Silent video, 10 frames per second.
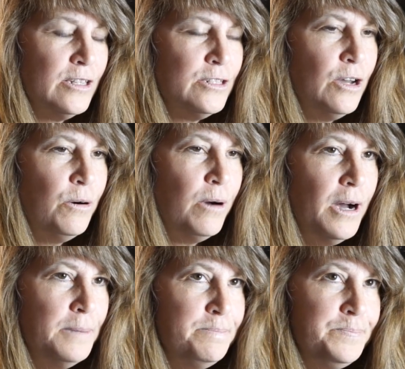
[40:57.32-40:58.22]

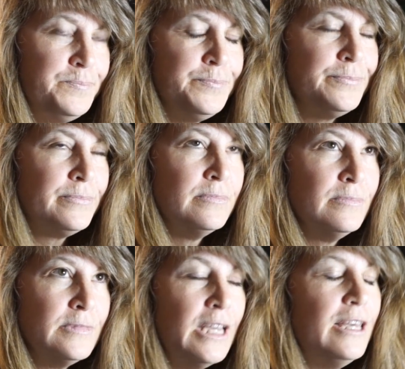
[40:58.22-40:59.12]
So,
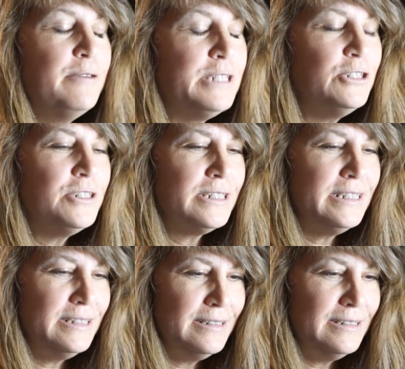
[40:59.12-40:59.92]
it was interesting